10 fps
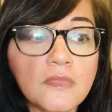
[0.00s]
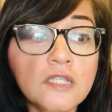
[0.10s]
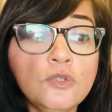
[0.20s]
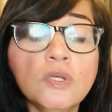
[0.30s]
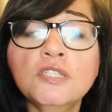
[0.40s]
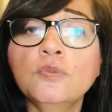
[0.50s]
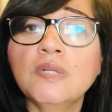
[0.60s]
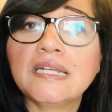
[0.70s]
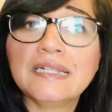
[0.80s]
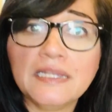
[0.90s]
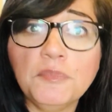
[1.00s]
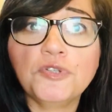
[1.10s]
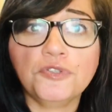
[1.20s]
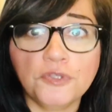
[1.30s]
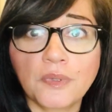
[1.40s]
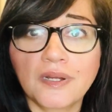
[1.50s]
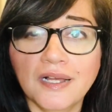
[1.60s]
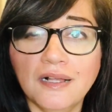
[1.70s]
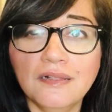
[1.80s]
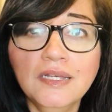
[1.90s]
You also want to claim your
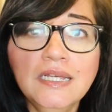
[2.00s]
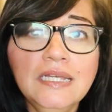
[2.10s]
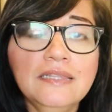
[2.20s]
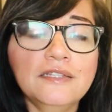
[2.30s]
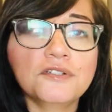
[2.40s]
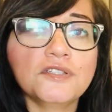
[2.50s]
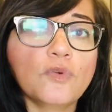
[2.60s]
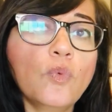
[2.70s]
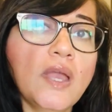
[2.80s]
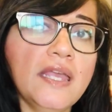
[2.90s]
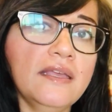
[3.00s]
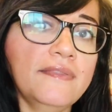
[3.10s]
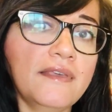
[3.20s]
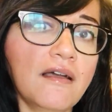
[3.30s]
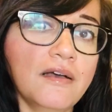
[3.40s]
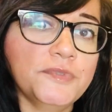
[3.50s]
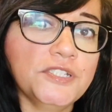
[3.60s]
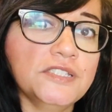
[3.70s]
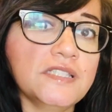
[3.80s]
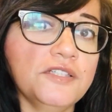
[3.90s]
URL. There is a way in the
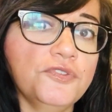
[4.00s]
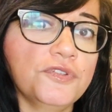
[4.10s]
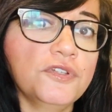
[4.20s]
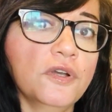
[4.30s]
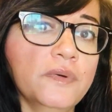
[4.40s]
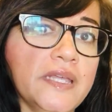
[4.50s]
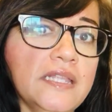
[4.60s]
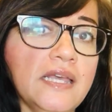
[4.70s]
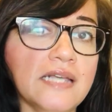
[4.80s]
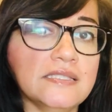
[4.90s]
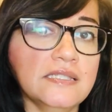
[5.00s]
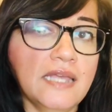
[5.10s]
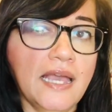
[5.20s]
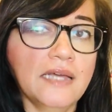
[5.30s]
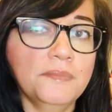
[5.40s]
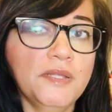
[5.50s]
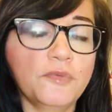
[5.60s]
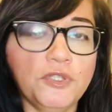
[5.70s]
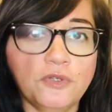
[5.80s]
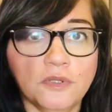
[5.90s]
options that you can go in as an admin
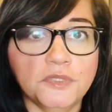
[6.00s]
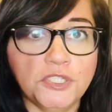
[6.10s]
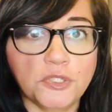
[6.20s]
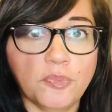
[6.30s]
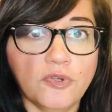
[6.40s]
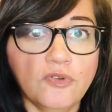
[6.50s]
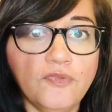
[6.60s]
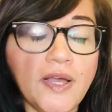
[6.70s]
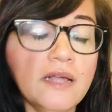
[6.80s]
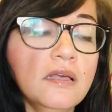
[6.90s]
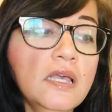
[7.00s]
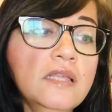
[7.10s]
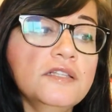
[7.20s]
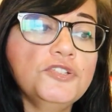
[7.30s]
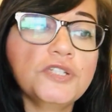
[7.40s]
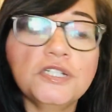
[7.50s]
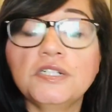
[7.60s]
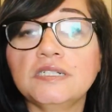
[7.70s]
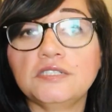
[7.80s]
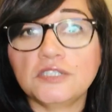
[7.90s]
when you go into your profile that you can
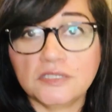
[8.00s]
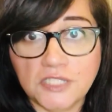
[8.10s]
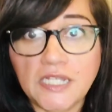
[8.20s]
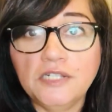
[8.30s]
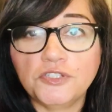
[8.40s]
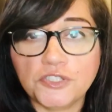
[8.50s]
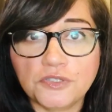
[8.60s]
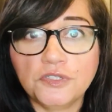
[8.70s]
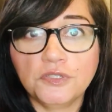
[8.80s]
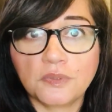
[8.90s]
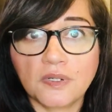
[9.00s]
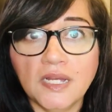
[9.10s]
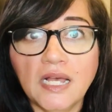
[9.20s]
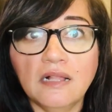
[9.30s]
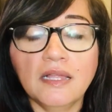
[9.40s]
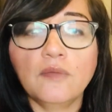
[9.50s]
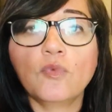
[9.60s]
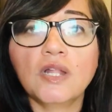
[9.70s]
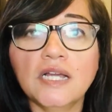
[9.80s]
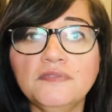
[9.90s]
change your URL. And
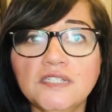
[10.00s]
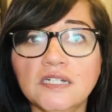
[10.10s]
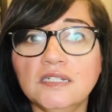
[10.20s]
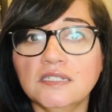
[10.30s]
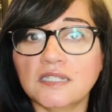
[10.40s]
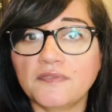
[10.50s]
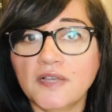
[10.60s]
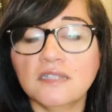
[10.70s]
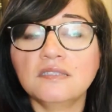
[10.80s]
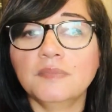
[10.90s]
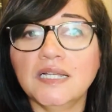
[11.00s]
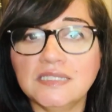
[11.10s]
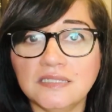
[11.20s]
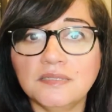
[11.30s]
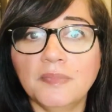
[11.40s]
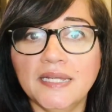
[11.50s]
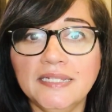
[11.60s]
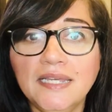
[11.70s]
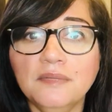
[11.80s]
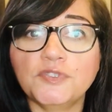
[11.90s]
what I've done is I've customized it to my name.